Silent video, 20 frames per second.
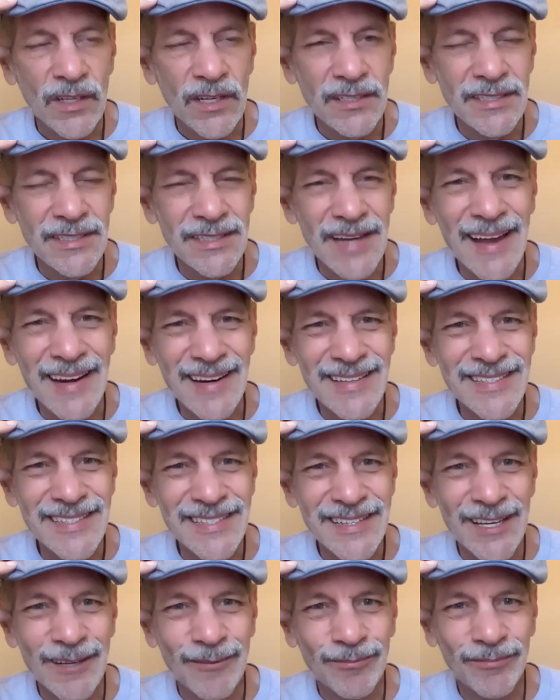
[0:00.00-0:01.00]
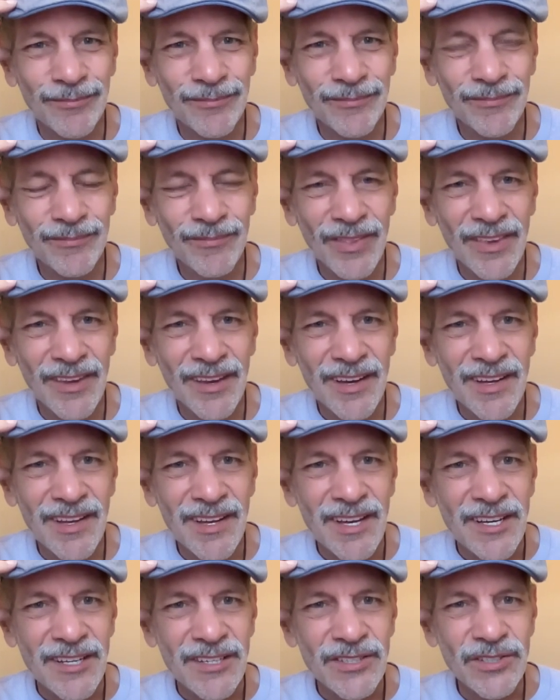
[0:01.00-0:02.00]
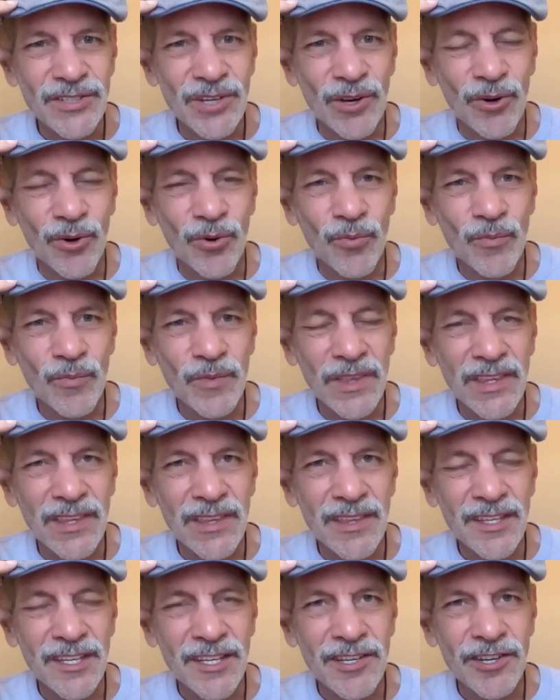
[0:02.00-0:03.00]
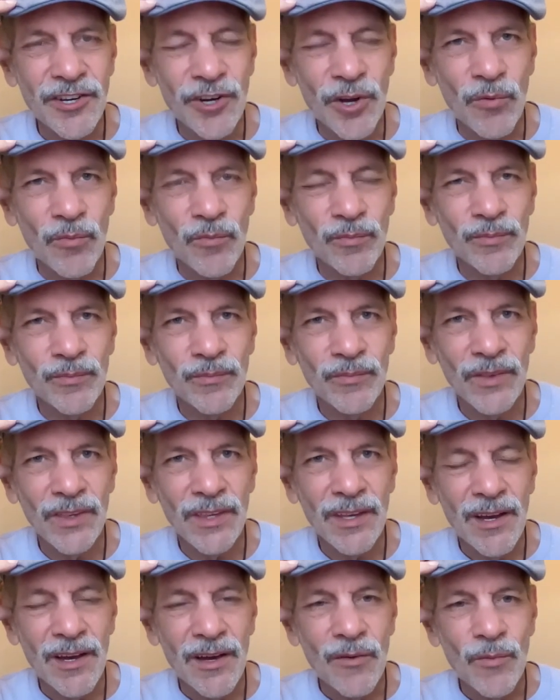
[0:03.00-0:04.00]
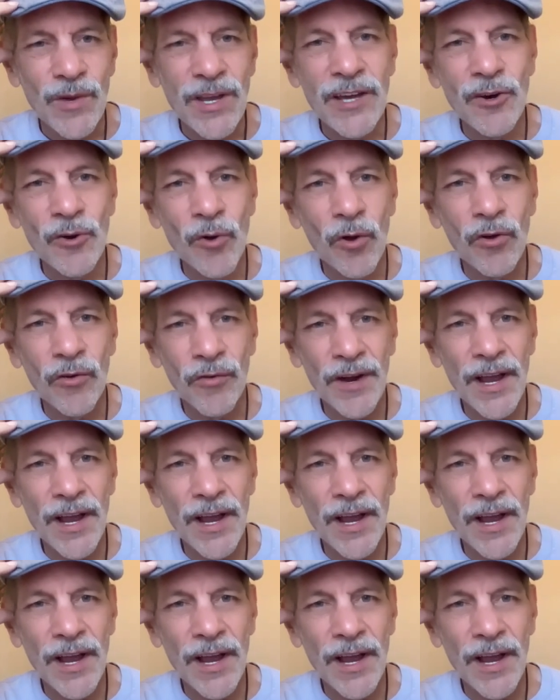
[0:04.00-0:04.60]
it's dynasty. So, you know, We can all